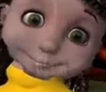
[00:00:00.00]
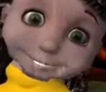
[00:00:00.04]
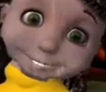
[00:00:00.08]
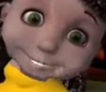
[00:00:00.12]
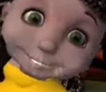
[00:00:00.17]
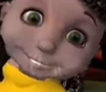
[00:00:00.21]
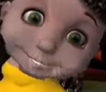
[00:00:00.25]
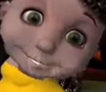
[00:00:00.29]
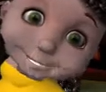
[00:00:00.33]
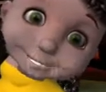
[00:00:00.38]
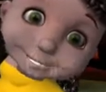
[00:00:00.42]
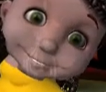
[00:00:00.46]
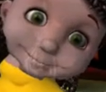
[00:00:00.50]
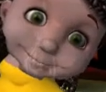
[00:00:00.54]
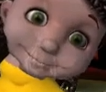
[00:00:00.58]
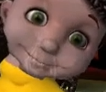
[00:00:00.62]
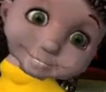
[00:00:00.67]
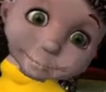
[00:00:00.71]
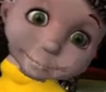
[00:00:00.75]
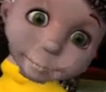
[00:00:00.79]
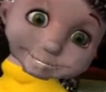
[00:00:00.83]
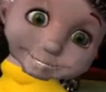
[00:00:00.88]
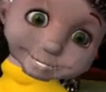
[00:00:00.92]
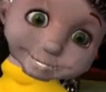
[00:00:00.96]
No sooner
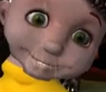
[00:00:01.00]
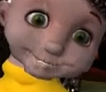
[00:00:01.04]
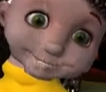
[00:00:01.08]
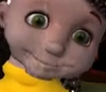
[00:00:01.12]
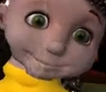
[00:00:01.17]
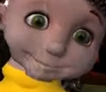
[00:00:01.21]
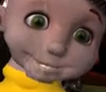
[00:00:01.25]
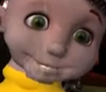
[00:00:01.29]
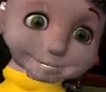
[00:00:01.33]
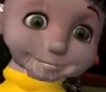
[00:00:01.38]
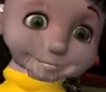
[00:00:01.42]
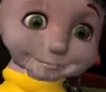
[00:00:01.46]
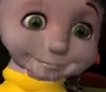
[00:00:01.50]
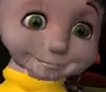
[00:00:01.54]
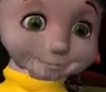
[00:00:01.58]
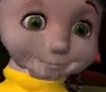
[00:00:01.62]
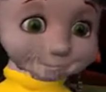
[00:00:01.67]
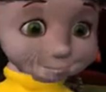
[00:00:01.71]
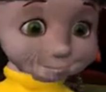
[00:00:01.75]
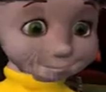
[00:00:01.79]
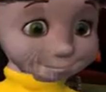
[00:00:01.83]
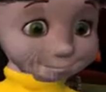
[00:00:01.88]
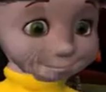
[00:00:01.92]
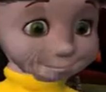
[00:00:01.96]
had he reached home
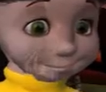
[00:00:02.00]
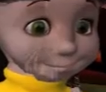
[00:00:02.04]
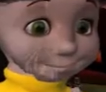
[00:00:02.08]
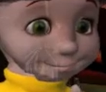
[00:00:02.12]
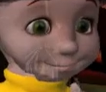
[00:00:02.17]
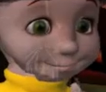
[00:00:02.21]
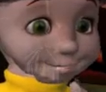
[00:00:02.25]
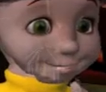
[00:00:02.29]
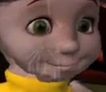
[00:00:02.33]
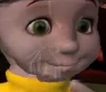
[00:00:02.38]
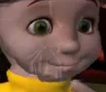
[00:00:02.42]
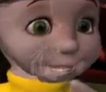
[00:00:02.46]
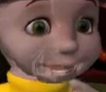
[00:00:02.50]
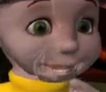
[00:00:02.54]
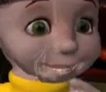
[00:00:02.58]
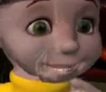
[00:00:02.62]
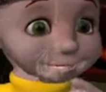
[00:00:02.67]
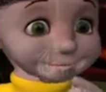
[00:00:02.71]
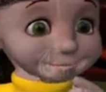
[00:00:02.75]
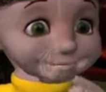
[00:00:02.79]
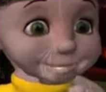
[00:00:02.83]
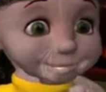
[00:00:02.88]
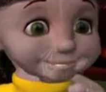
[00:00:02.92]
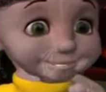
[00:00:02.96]
than he
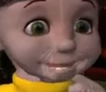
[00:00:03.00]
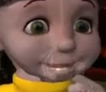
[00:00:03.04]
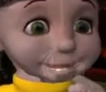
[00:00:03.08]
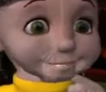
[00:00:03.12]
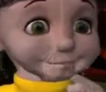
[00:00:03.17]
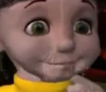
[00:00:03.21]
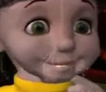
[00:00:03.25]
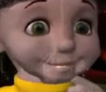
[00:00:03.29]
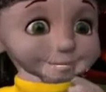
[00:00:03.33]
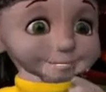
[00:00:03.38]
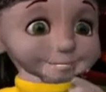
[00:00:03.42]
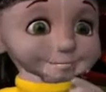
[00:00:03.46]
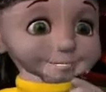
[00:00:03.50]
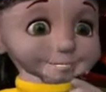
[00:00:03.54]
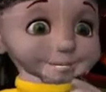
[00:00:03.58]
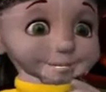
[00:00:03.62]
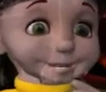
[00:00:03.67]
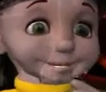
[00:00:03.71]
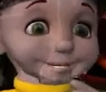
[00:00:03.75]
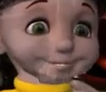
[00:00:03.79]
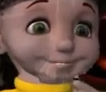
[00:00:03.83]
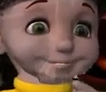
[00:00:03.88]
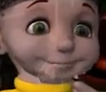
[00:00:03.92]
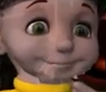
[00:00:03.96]
longed to show off his new
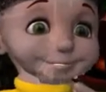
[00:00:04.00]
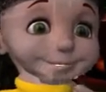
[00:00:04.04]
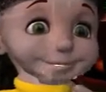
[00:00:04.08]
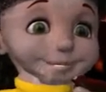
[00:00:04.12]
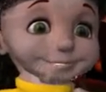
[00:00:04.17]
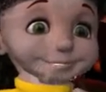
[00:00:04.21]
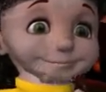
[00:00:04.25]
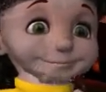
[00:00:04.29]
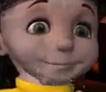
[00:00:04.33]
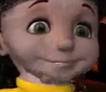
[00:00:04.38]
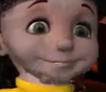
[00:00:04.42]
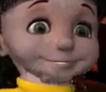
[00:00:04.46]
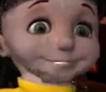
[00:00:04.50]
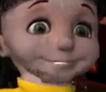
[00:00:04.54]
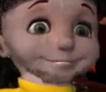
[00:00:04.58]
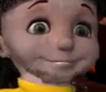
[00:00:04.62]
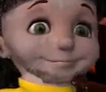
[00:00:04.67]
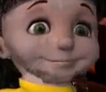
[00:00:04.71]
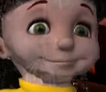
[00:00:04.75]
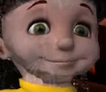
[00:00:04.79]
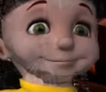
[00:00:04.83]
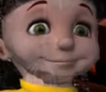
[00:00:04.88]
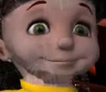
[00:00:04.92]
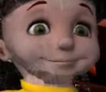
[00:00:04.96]
power to the
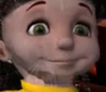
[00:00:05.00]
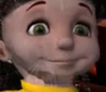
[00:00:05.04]
villagers.